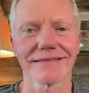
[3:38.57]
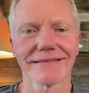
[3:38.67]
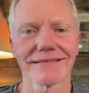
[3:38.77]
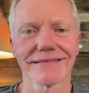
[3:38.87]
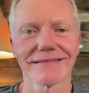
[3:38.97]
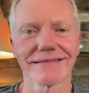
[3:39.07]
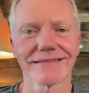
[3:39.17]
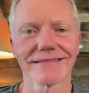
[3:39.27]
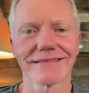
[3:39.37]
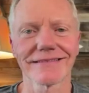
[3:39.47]

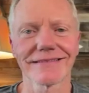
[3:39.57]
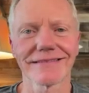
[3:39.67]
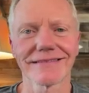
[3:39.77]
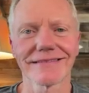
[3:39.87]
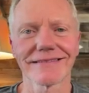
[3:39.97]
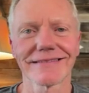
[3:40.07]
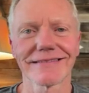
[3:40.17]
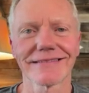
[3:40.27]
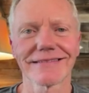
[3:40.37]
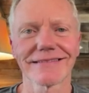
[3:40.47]

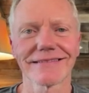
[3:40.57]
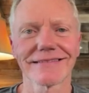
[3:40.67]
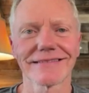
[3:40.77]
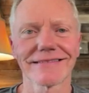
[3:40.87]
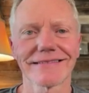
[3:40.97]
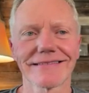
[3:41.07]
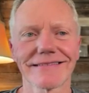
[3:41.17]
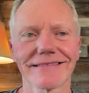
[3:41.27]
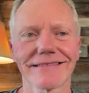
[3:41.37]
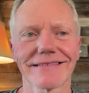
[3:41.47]

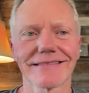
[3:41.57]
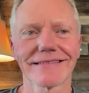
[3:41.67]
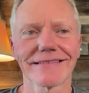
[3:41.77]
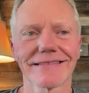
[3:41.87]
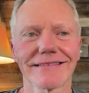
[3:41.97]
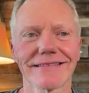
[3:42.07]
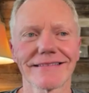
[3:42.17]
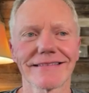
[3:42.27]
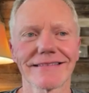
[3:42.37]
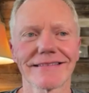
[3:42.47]

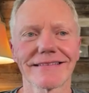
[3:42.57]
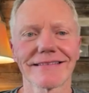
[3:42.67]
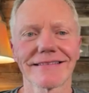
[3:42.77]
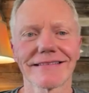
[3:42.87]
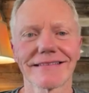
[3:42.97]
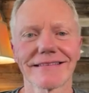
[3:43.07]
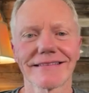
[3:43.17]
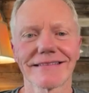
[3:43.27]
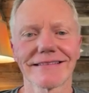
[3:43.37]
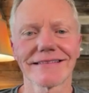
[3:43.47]

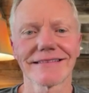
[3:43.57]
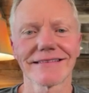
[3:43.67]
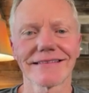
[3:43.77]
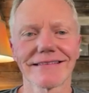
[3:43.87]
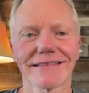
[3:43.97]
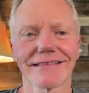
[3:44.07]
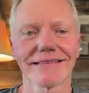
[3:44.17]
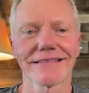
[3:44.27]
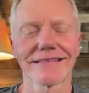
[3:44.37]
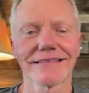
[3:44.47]

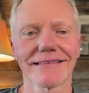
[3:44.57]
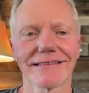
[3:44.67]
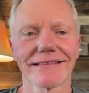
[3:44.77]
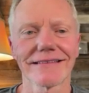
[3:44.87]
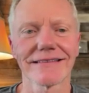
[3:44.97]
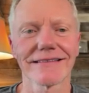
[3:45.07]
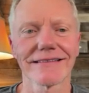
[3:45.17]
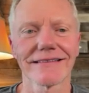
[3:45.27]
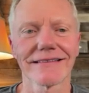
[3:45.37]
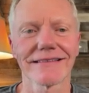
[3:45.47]

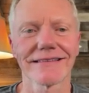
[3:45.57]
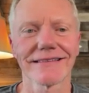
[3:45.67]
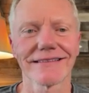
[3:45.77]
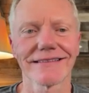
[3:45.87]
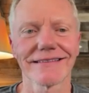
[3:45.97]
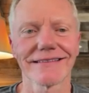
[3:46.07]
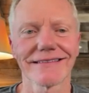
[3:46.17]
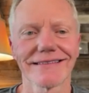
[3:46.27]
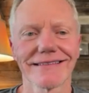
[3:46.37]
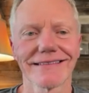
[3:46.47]
No words are spoken by the person on screen.